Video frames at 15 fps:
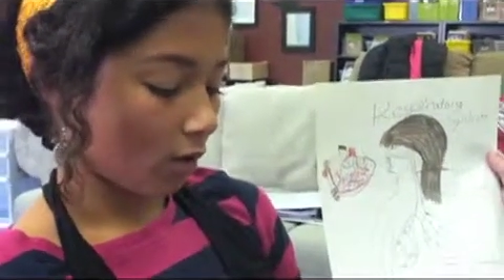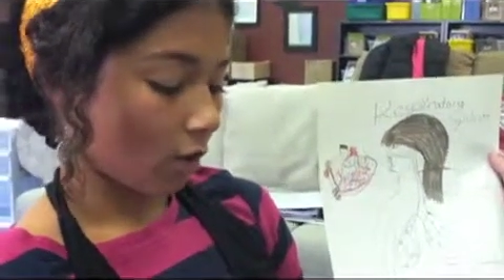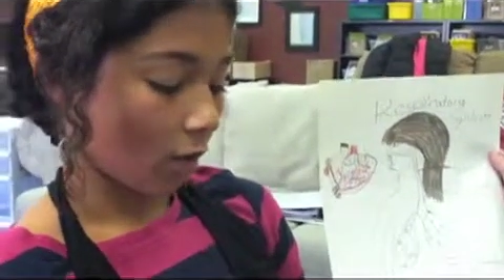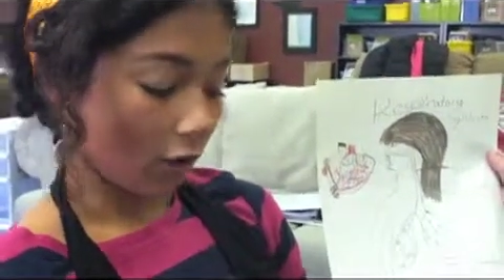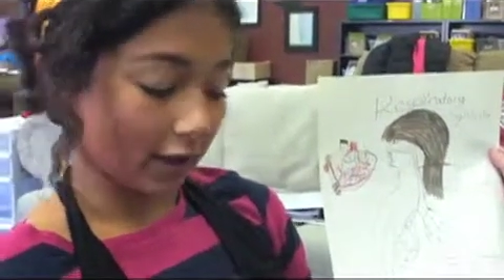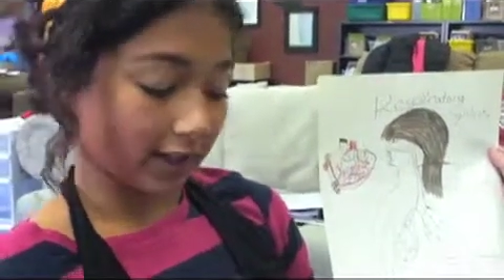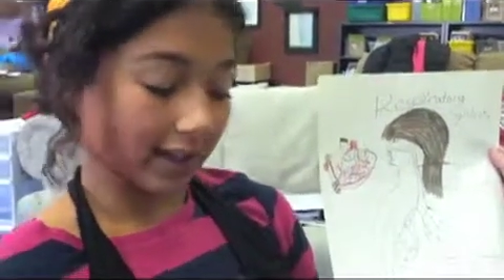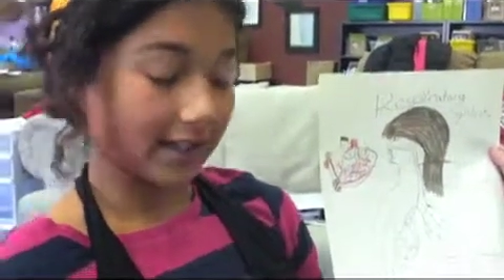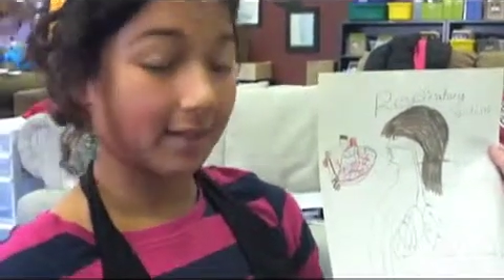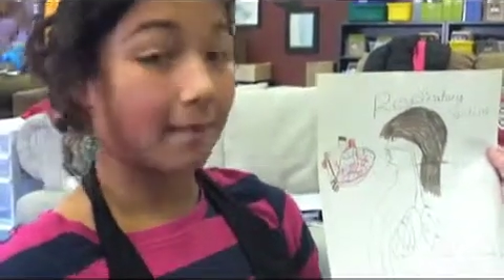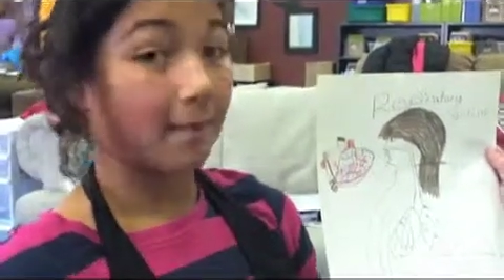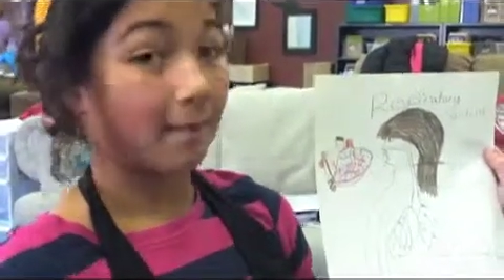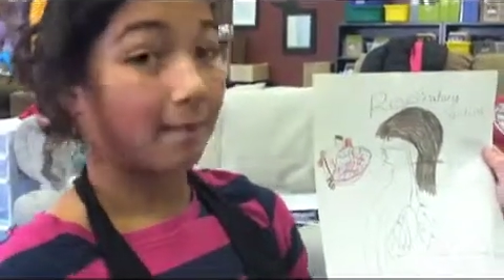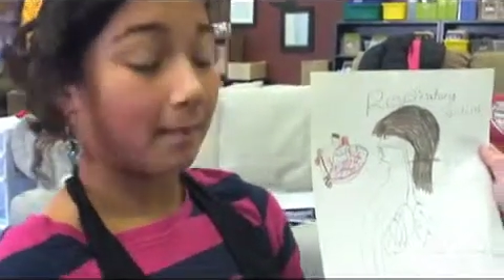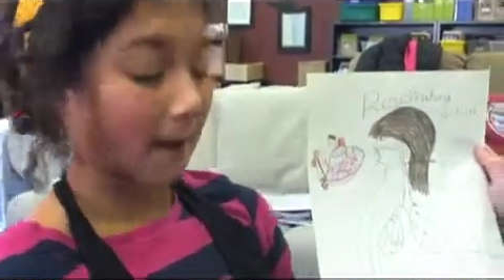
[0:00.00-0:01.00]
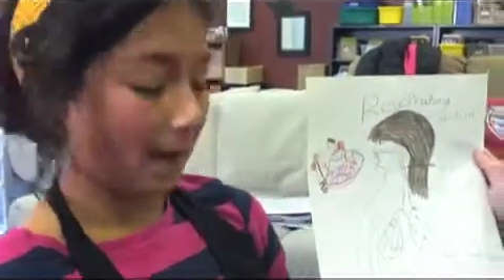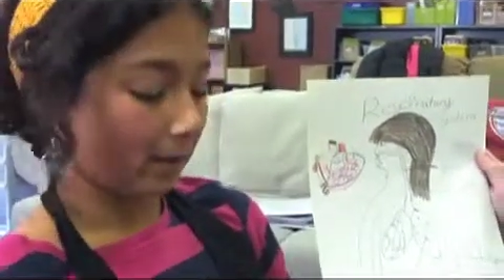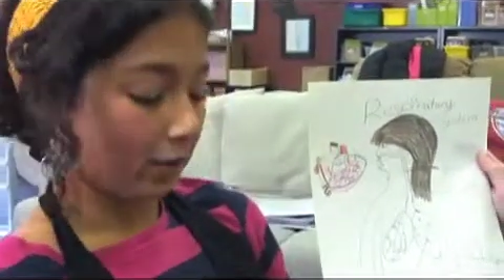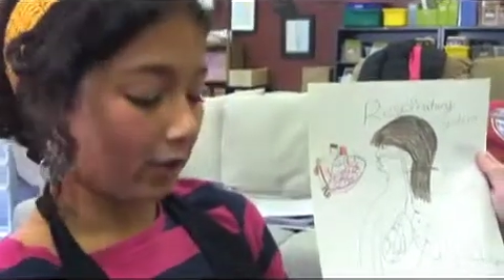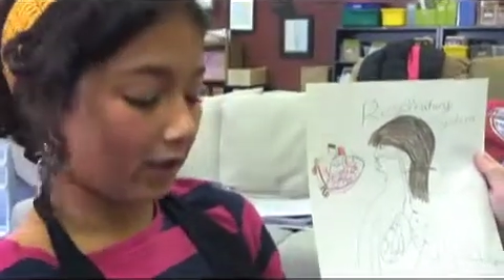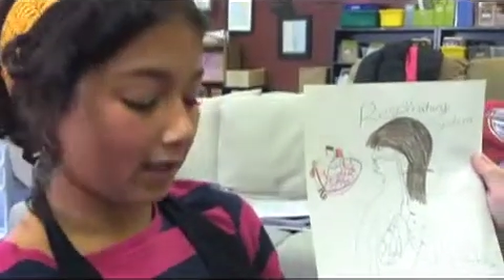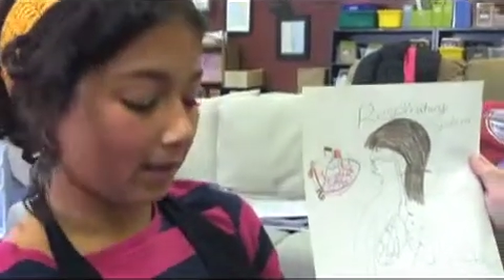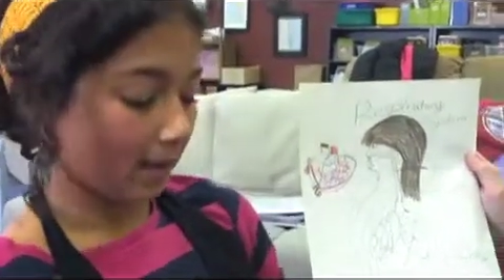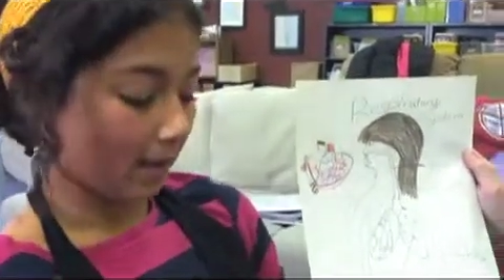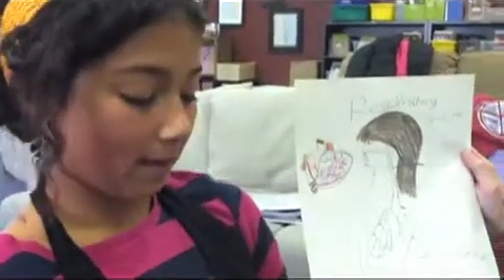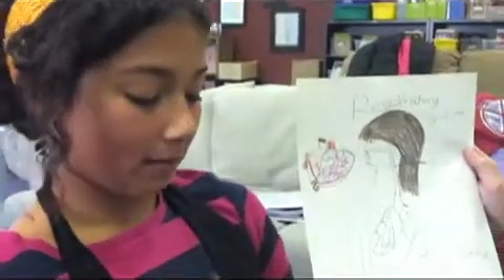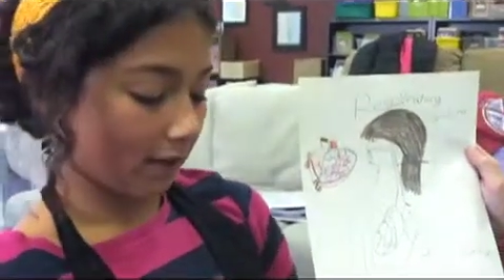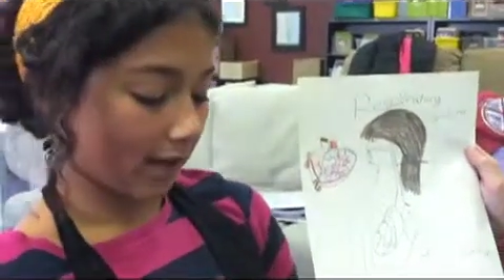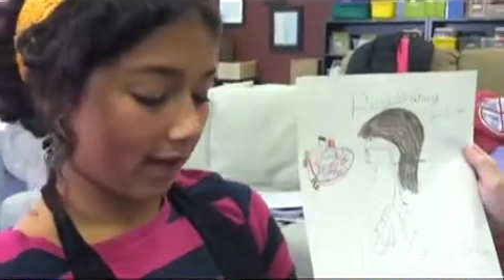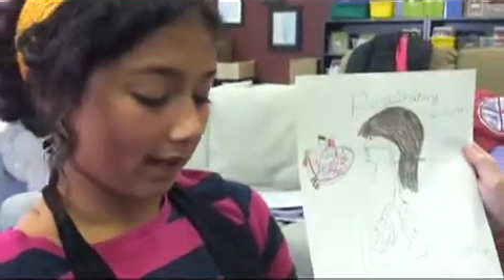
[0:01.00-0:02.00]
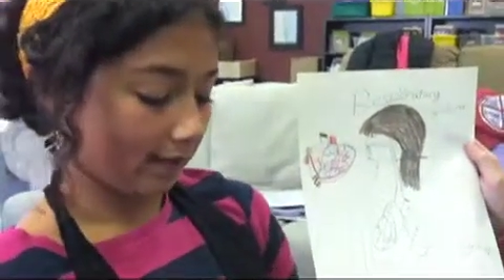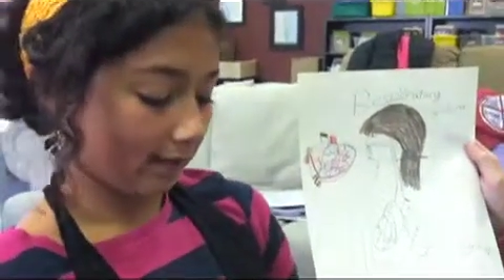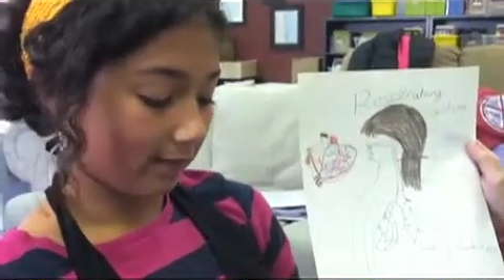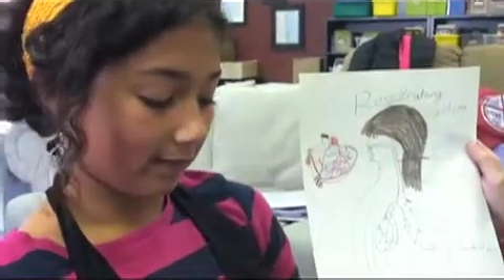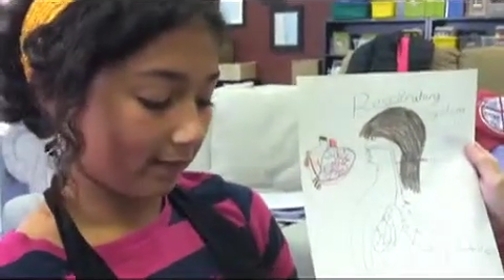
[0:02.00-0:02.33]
moistened by mucous membrane,